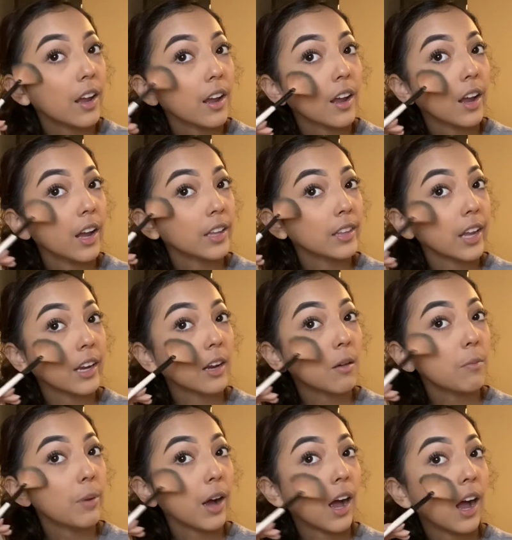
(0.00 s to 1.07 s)
and like
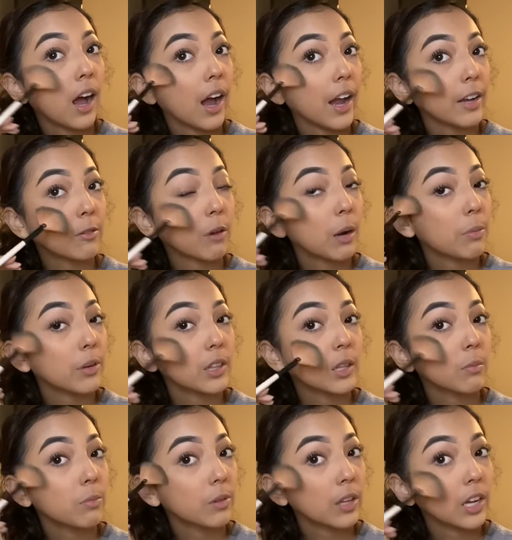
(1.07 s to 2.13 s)
behind where I put the
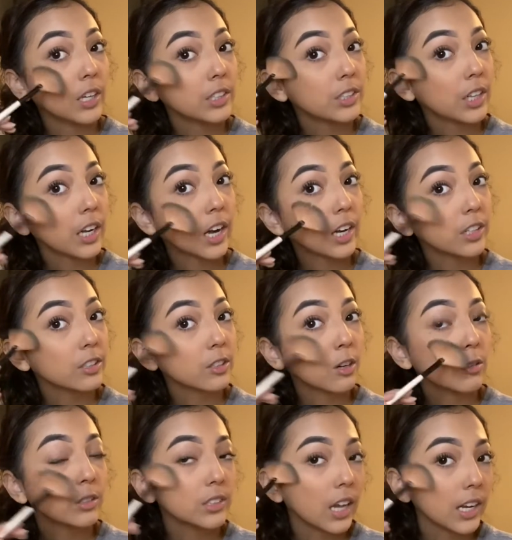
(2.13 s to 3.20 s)
blush, and I just
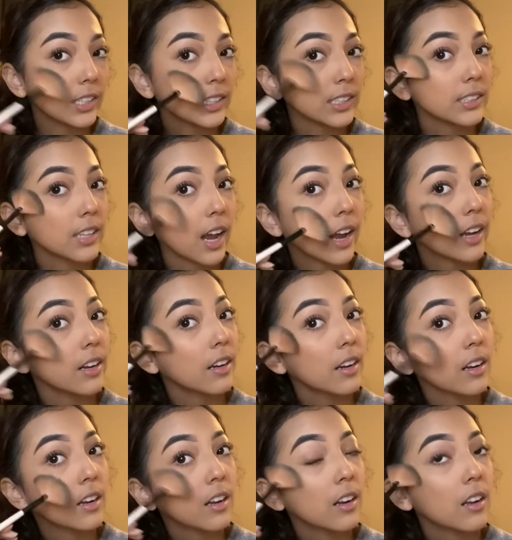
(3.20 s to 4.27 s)
go side to side,
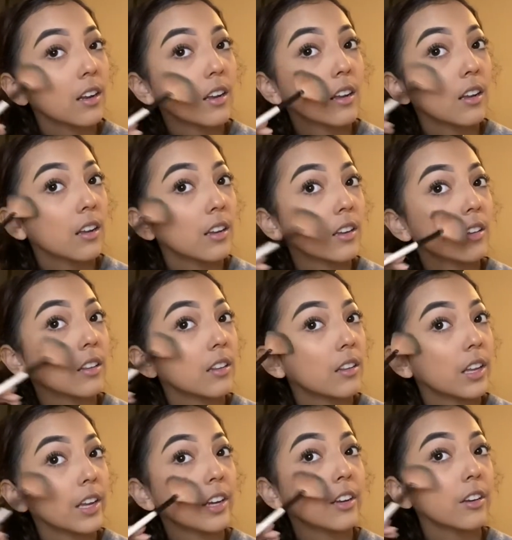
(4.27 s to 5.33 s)

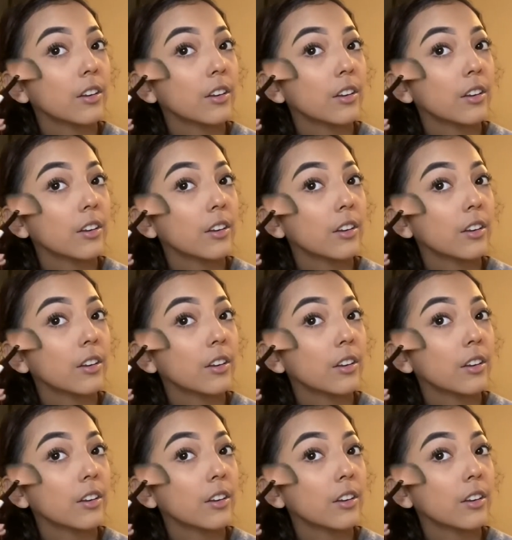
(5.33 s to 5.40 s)
like